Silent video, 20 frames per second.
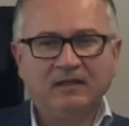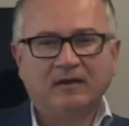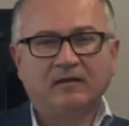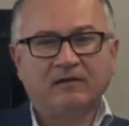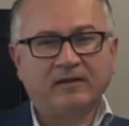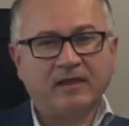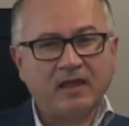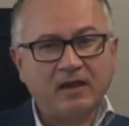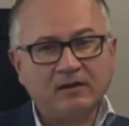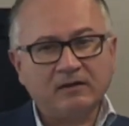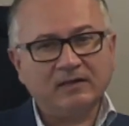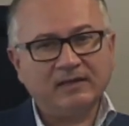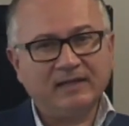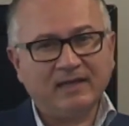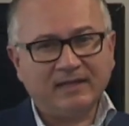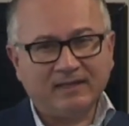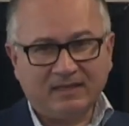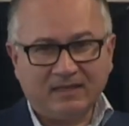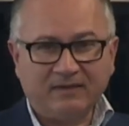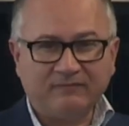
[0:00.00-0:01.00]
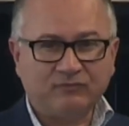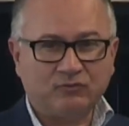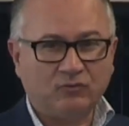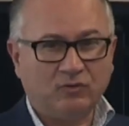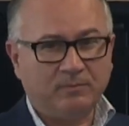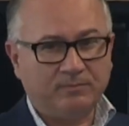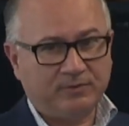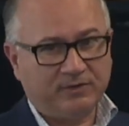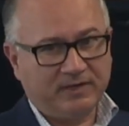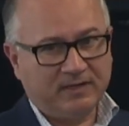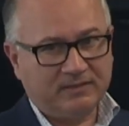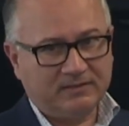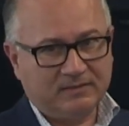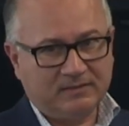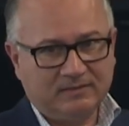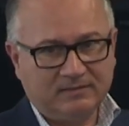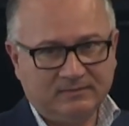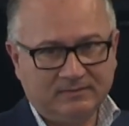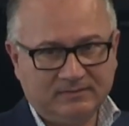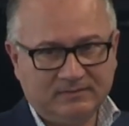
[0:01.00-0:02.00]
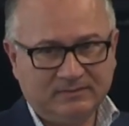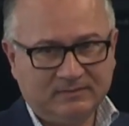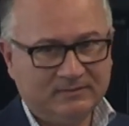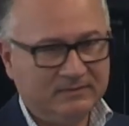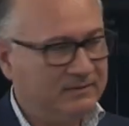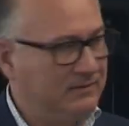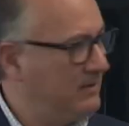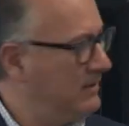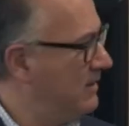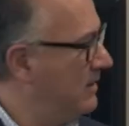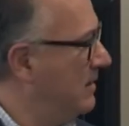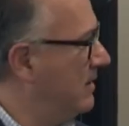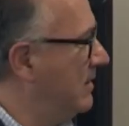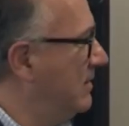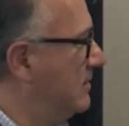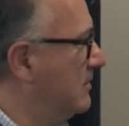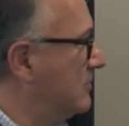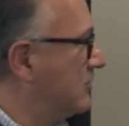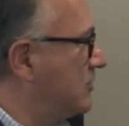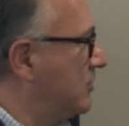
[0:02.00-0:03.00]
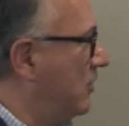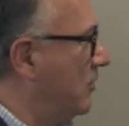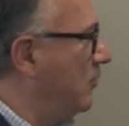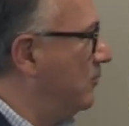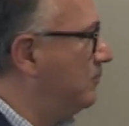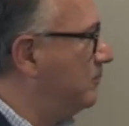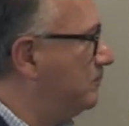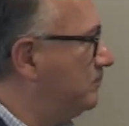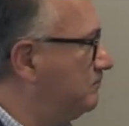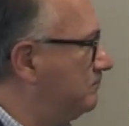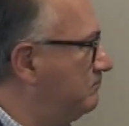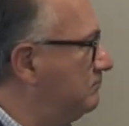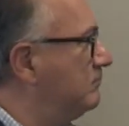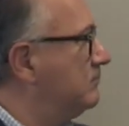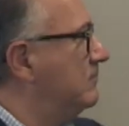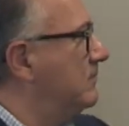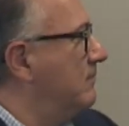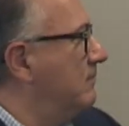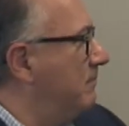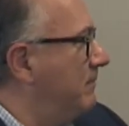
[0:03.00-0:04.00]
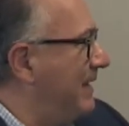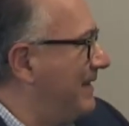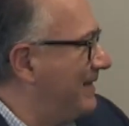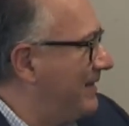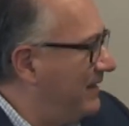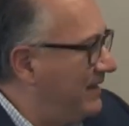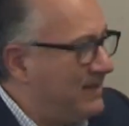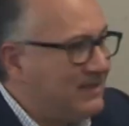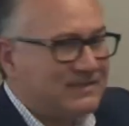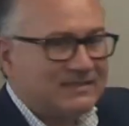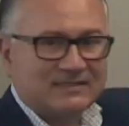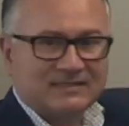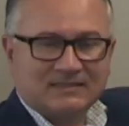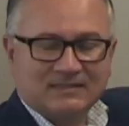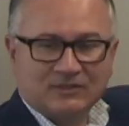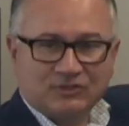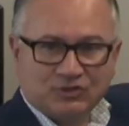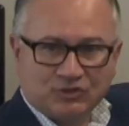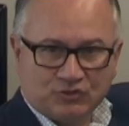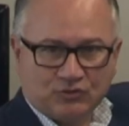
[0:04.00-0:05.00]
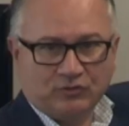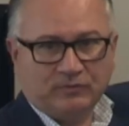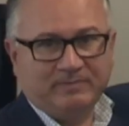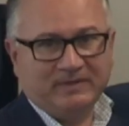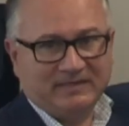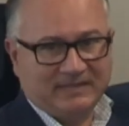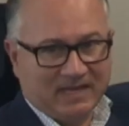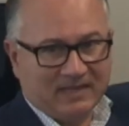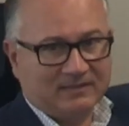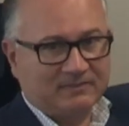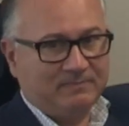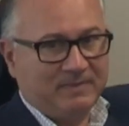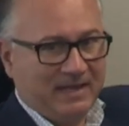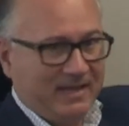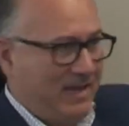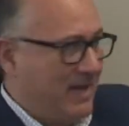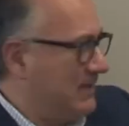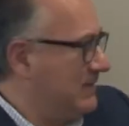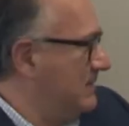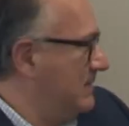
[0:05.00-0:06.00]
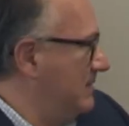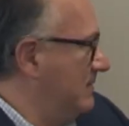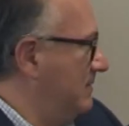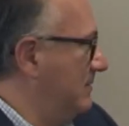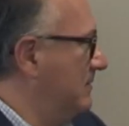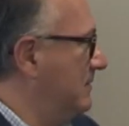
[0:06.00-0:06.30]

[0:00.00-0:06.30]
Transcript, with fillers: Rarely I have to operate, so, but this should be dealt by us.